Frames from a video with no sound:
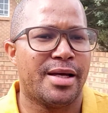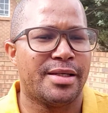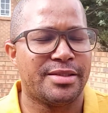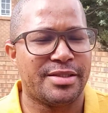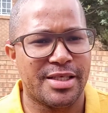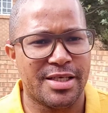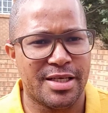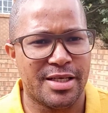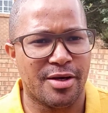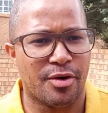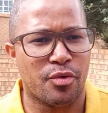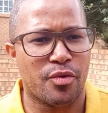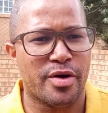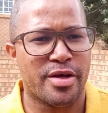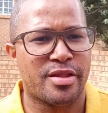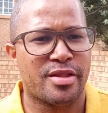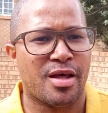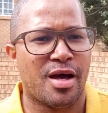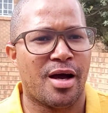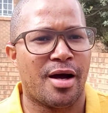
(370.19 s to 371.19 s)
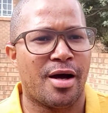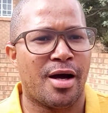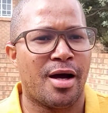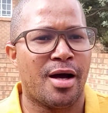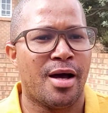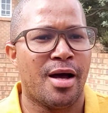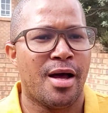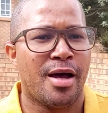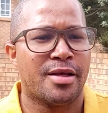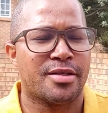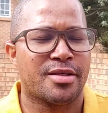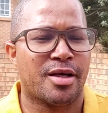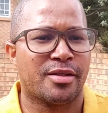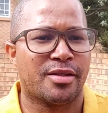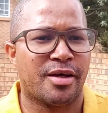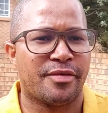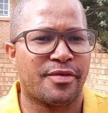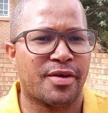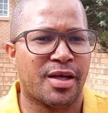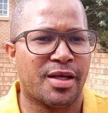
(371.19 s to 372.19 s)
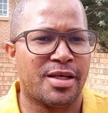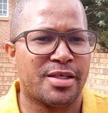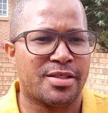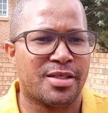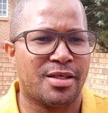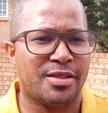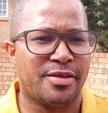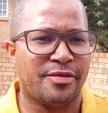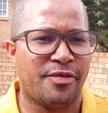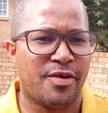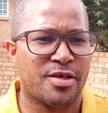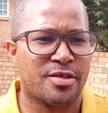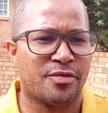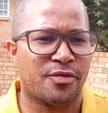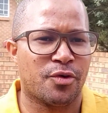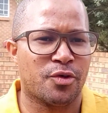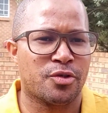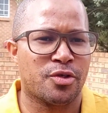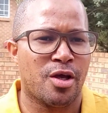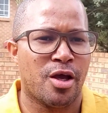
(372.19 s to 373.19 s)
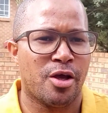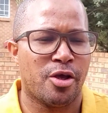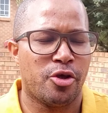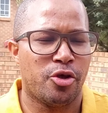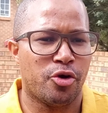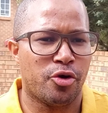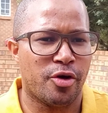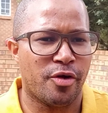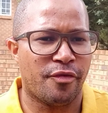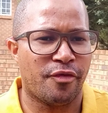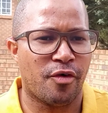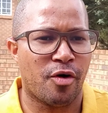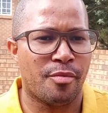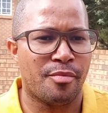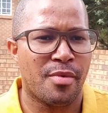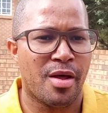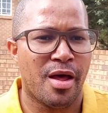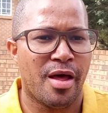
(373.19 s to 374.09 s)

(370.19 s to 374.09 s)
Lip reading: dealing with South African National Defence Force uniform.